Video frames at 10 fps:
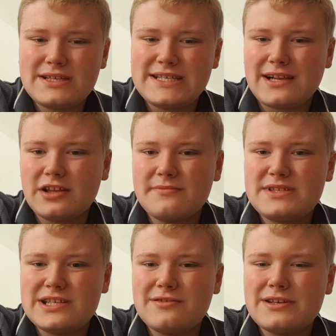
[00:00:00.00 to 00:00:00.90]
Cheltenham
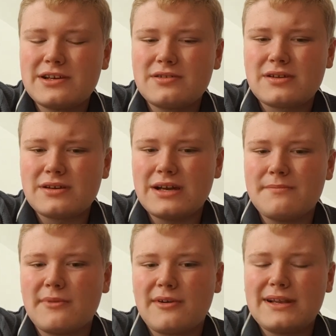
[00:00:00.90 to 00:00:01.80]
2 0
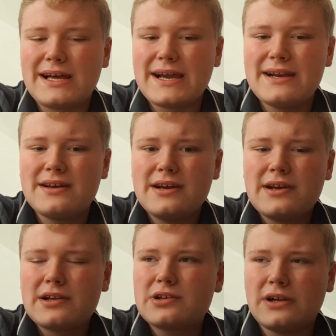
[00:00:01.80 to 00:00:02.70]
at Lane.
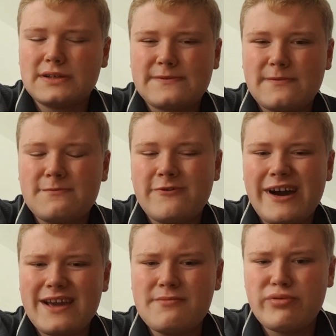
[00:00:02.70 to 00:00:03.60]
Goals from
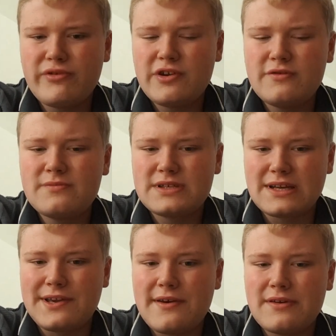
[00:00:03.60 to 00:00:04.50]
Ryan Broom
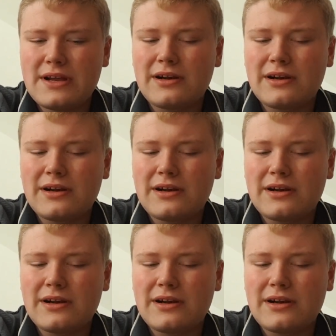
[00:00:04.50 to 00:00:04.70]
securing the